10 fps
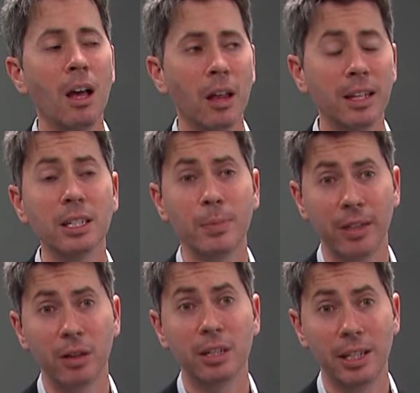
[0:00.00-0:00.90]
This is my
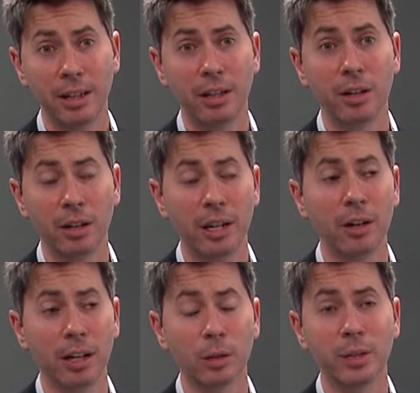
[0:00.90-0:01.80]
13th year here
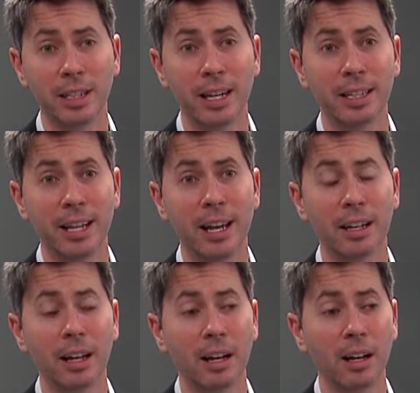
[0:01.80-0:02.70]
at Louisiana
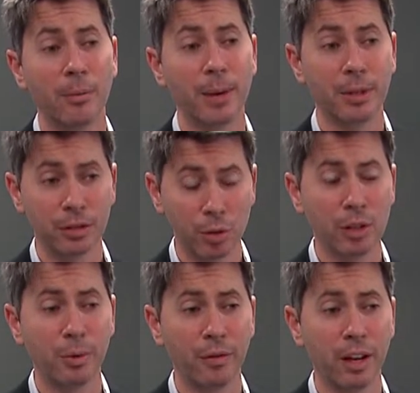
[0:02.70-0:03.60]
Tech. I'm associate
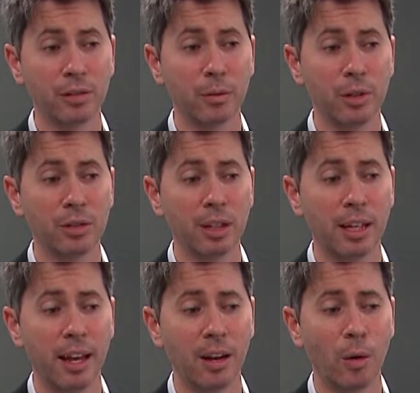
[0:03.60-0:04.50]
professor of music,
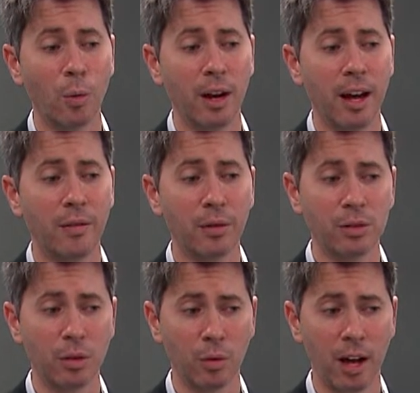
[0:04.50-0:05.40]
and when I
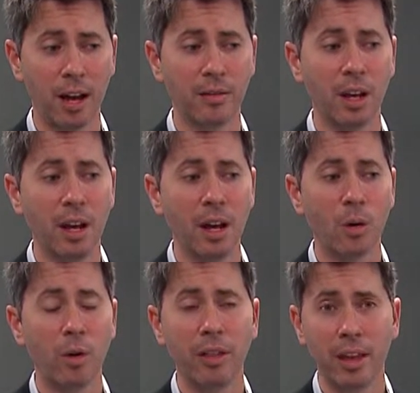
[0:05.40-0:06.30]
first arrived,
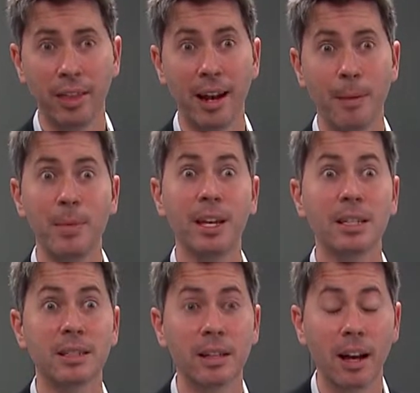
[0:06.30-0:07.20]
one thing that I
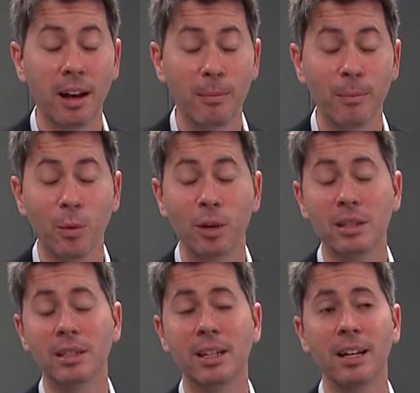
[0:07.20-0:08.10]
missed
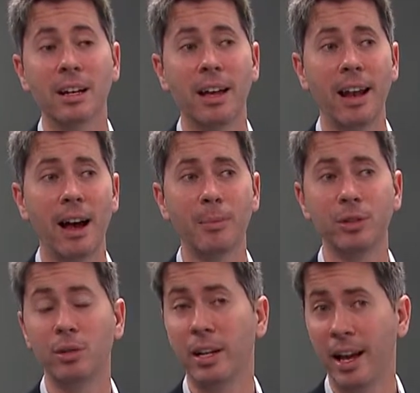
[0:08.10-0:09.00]
was an
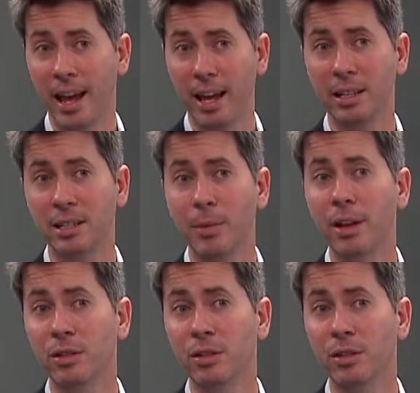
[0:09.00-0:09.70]
opportunity I had in some other